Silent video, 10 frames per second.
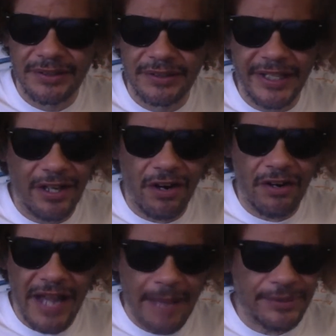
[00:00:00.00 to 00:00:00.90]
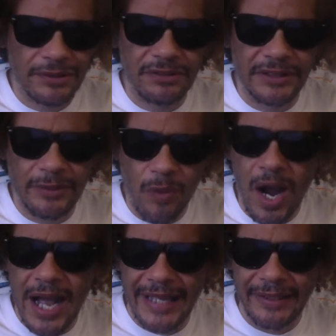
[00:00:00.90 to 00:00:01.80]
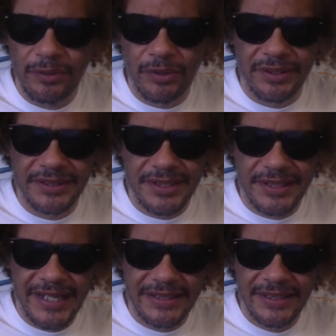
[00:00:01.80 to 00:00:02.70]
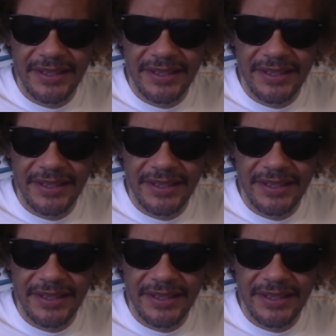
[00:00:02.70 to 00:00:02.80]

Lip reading: They are absolutely why we're in this state.